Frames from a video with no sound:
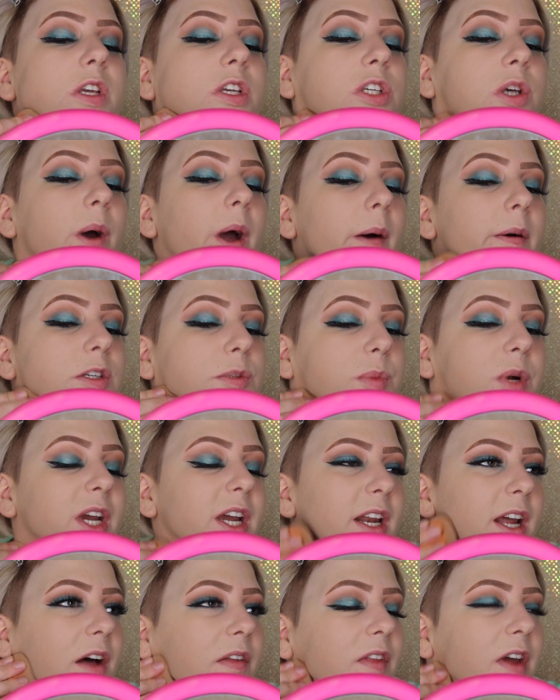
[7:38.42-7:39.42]
so I always
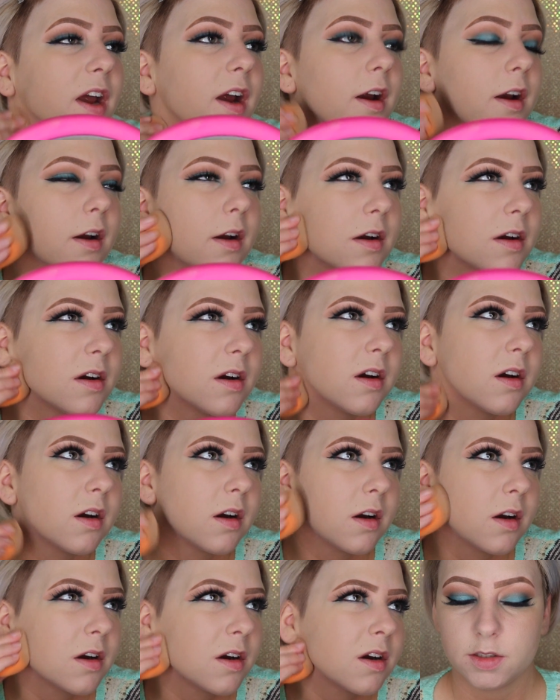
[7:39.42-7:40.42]
bring it down there.
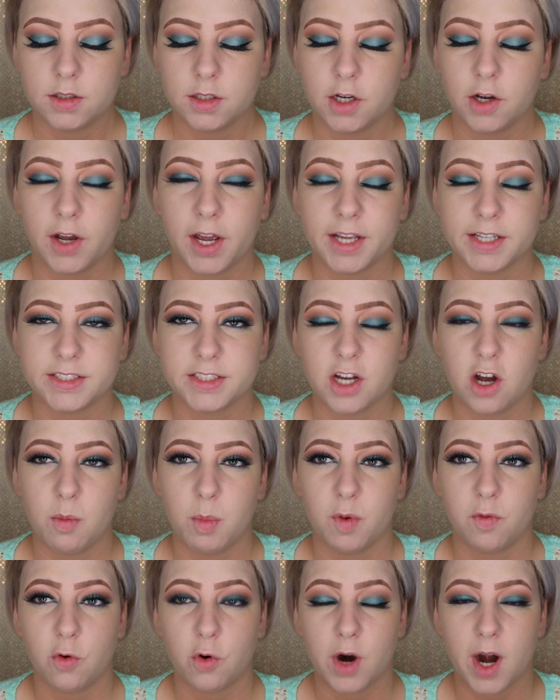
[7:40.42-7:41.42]
Okay, so
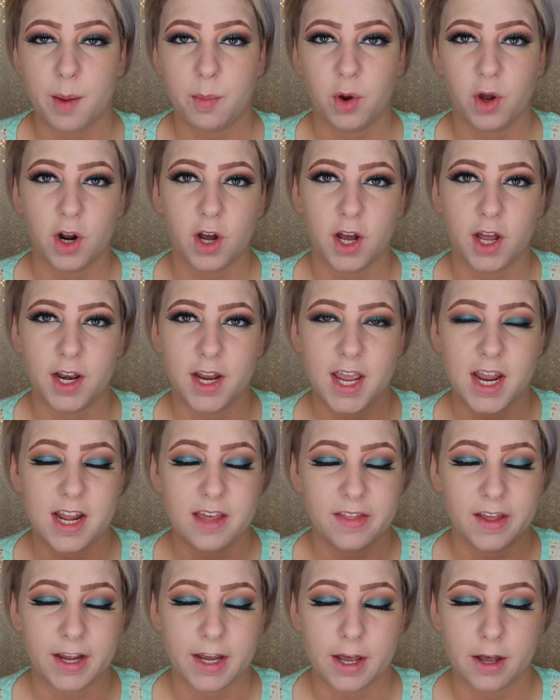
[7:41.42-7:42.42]
before I put on
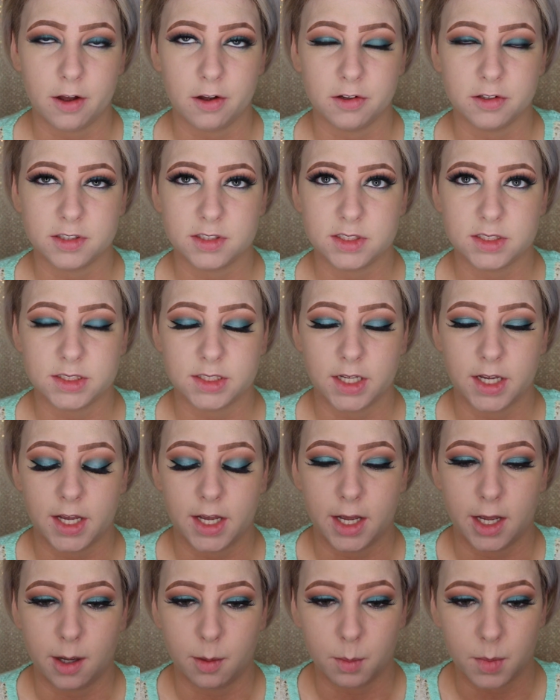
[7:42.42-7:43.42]
anything else,
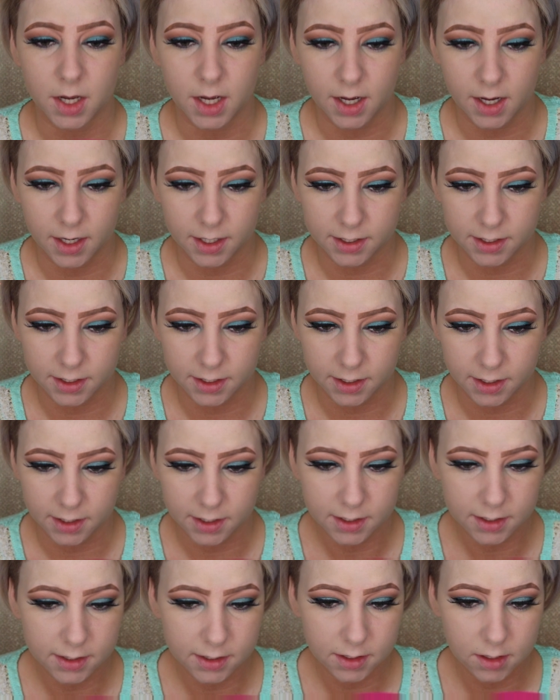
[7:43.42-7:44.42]
I
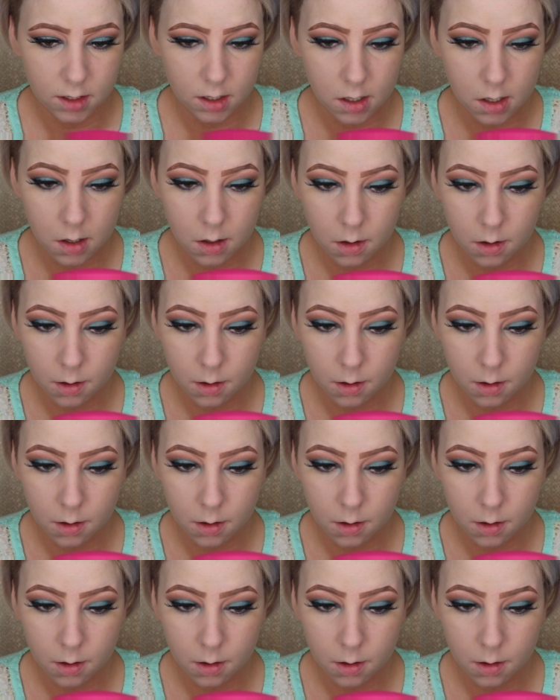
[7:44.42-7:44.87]
can